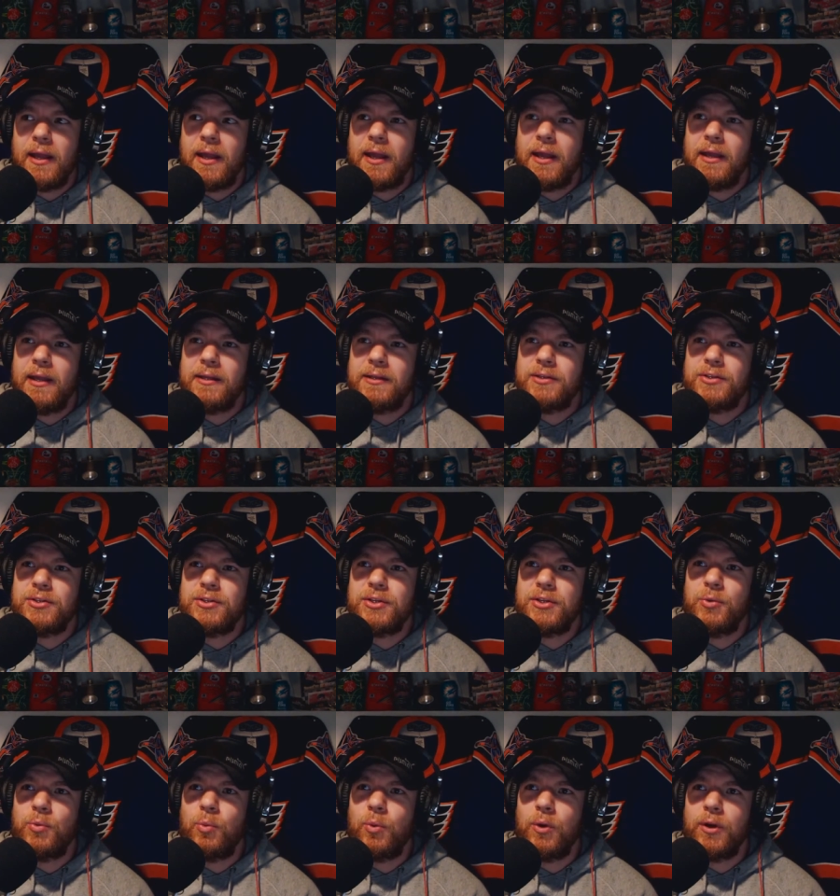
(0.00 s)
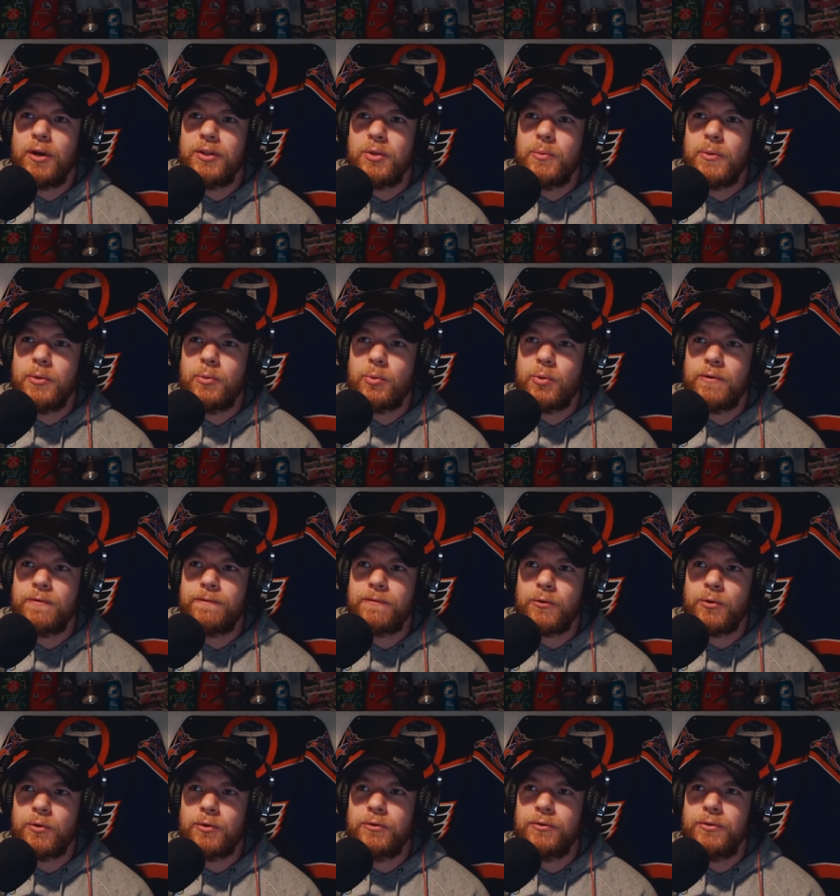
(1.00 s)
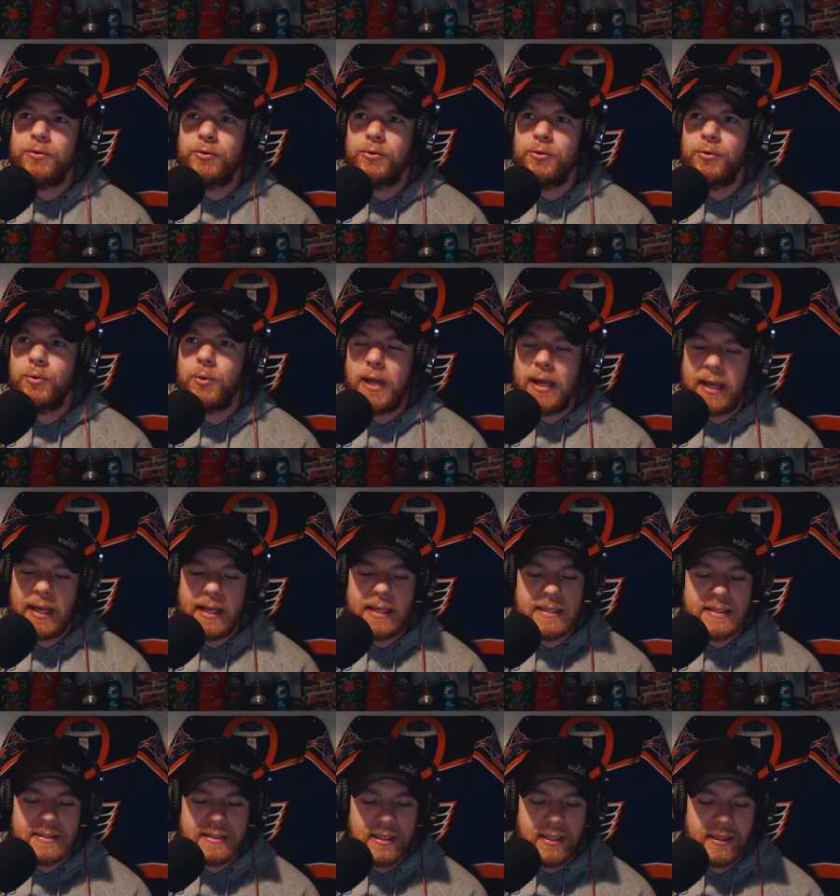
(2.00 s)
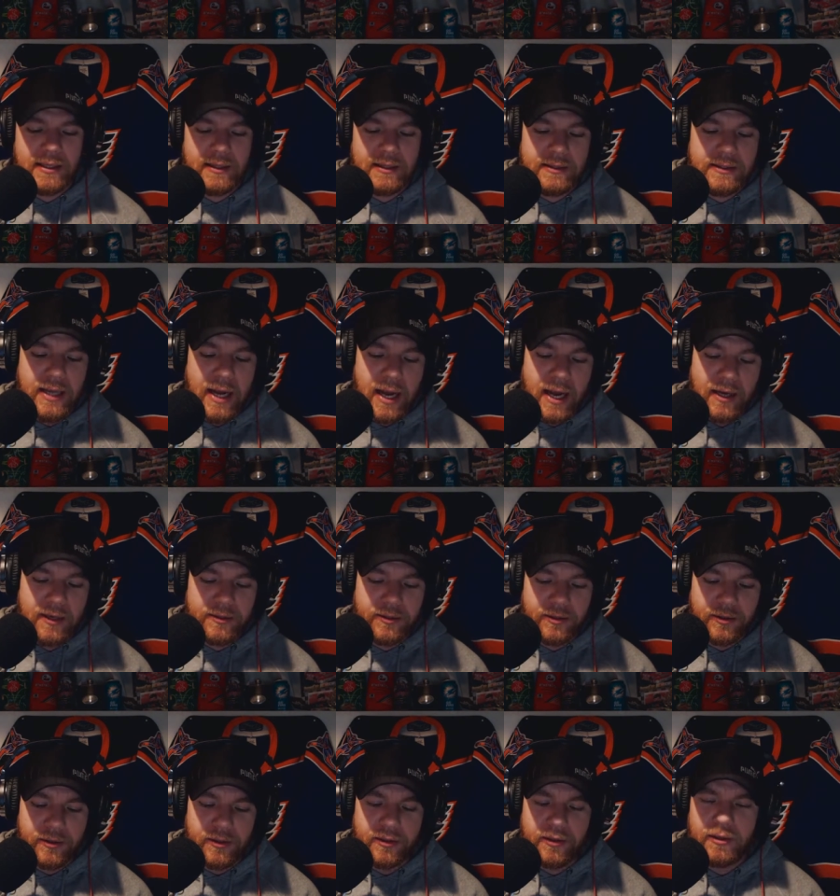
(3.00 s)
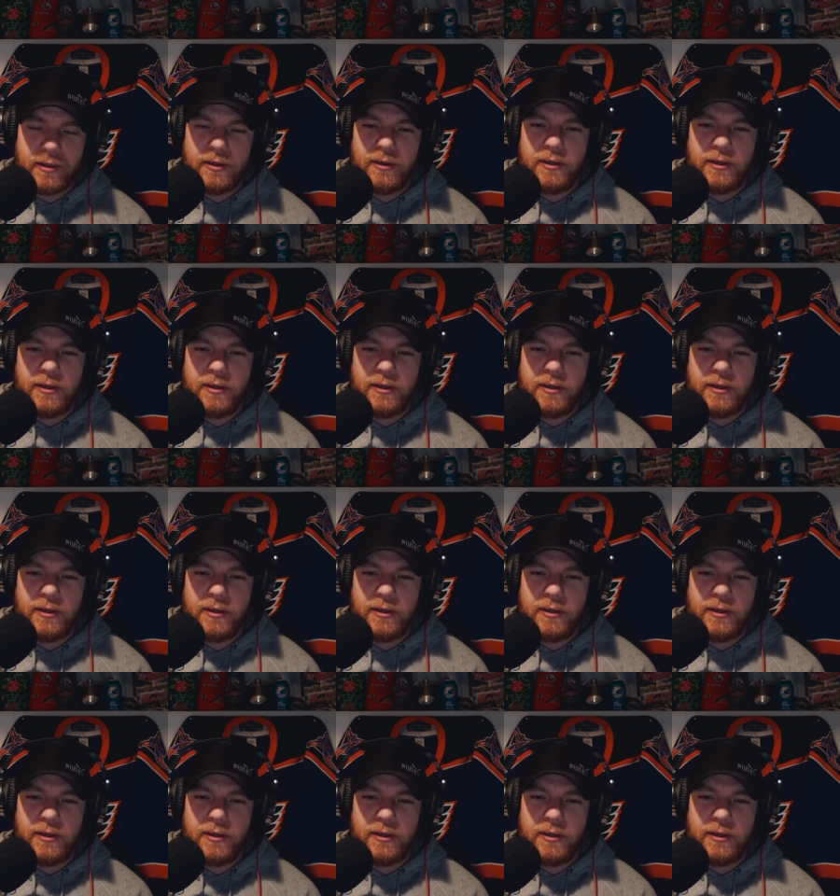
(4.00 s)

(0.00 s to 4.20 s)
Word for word: and she wanted to be referred to as doctor